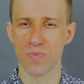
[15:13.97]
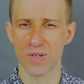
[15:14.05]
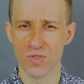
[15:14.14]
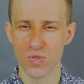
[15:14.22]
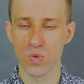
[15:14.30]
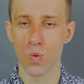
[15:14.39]

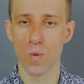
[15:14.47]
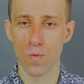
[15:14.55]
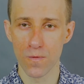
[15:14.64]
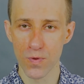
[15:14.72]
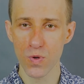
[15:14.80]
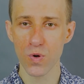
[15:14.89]
but
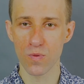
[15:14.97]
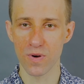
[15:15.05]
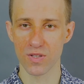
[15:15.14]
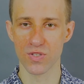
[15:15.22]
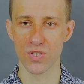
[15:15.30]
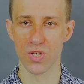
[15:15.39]
so few of
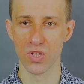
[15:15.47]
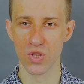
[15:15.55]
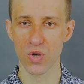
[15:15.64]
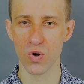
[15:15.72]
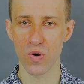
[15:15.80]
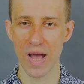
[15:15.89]
us
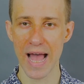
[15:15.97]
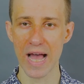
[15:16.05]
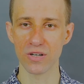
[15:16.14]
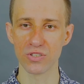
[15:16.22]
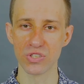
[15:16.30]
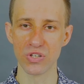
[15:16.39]
know
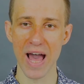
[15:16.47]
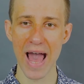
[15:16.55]
how to